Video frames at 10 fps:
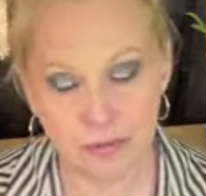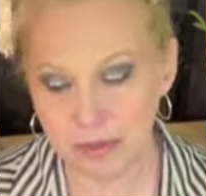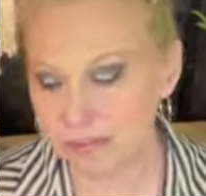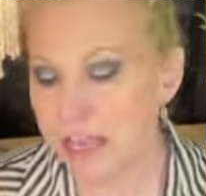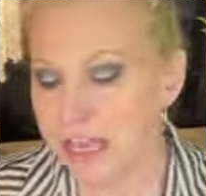
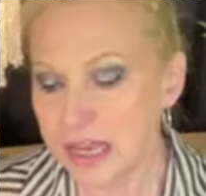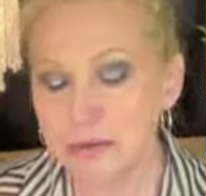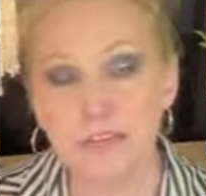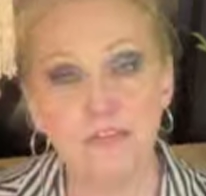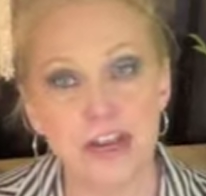because it
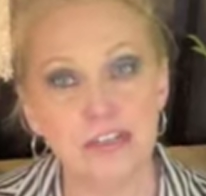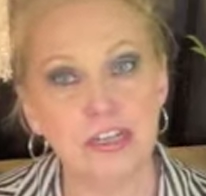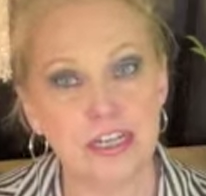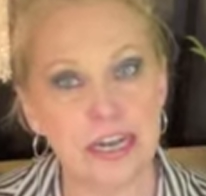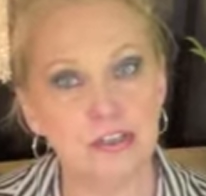was French
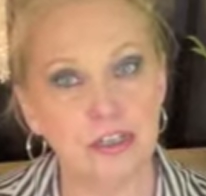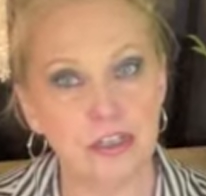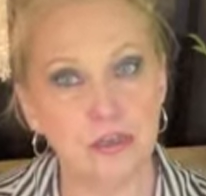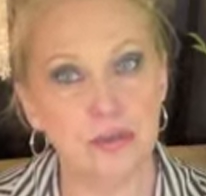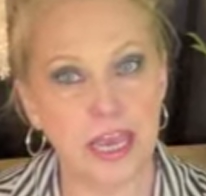Connection
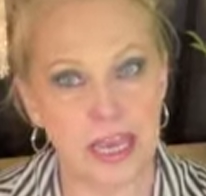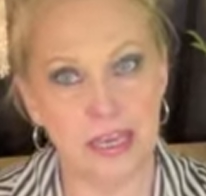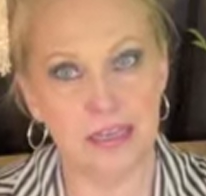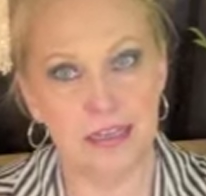UK.